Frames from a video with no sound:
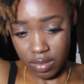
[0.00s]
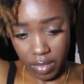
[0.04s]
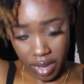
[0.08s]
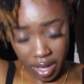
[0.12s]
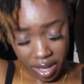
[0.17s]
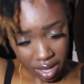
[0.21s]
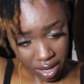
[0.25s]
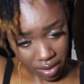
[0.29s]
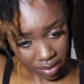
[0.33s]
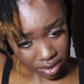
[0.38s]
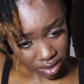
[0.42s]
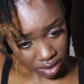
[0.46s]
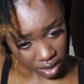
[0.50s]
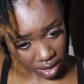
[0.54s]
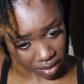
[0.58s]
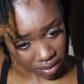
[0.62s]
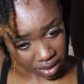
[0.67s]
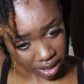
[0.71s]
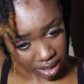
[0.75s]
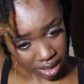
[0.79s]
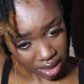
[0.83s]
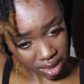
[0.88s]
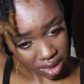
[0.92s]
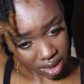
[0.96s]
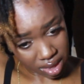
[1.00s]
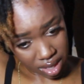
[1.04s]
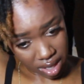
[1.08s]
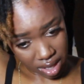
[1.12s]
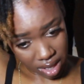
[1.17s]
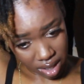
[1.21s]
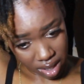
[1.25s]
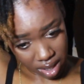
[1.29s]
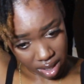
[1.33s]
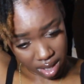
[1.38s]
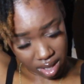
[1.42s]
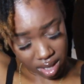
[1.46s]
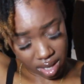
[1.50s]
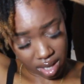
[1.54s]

my hair is already thick